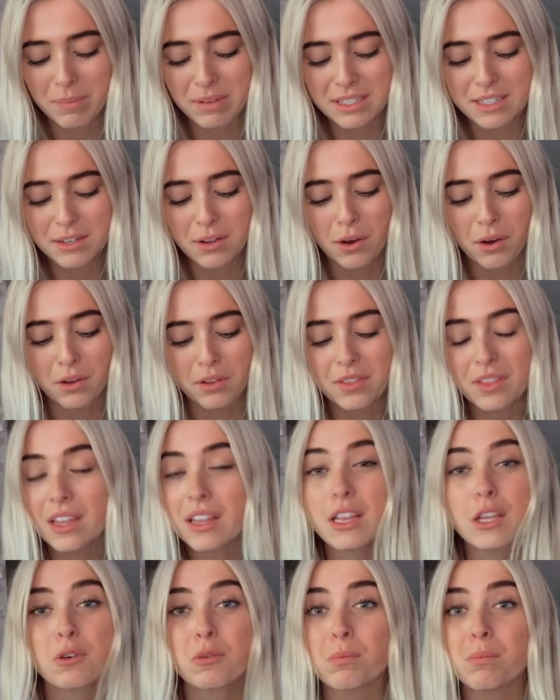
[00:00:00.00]
It's called the
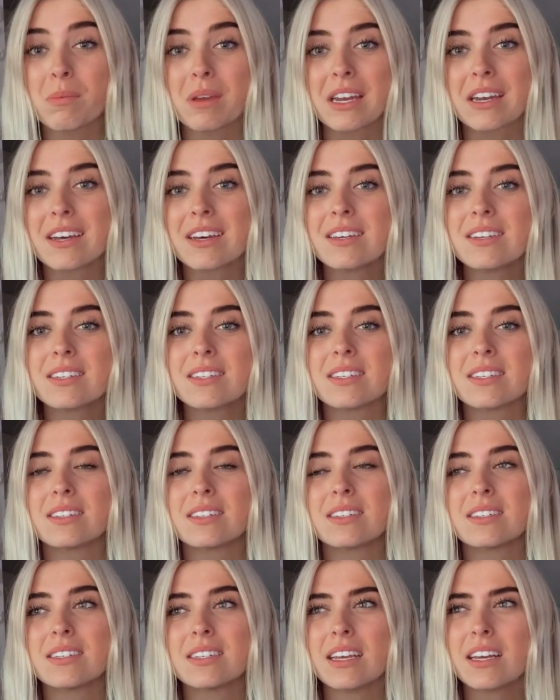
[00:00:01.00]
Lumina
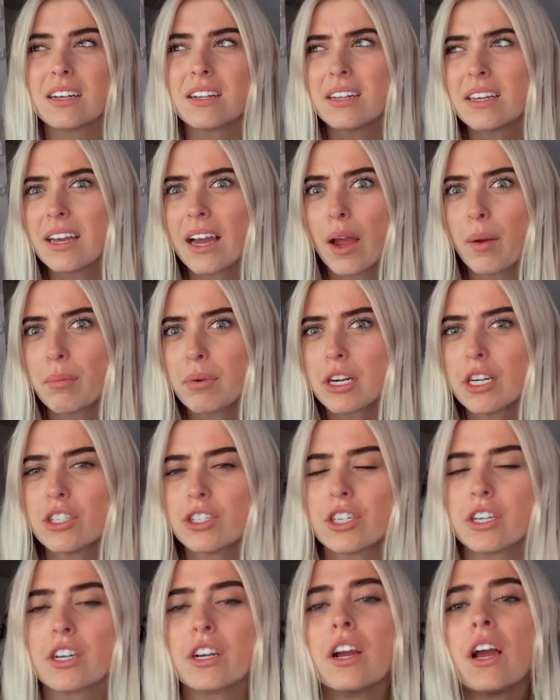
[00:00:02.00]
singlet, I'm pretty
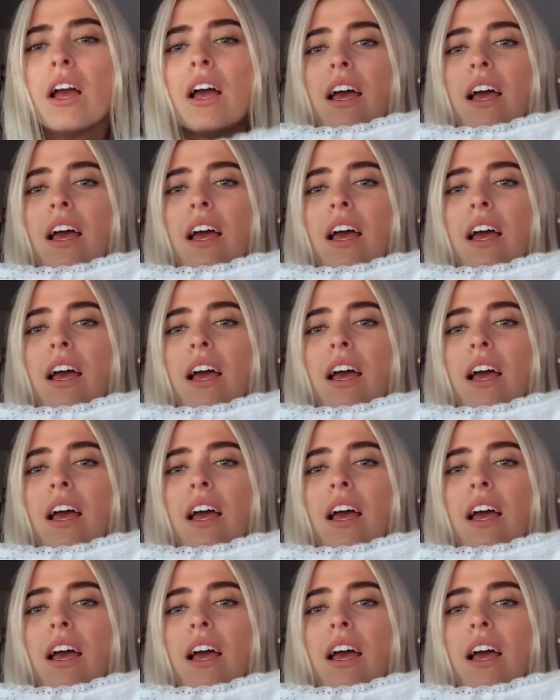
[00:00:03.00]
sure